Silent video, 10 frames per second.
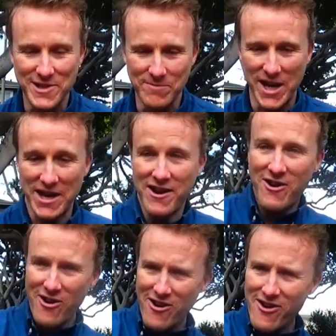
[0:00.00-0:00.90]
So I'm like,
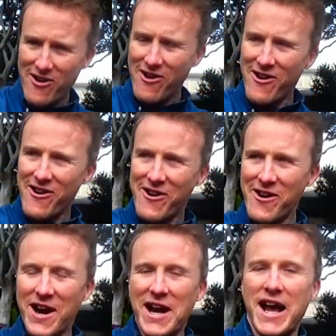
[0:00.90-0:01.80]
"Arr!"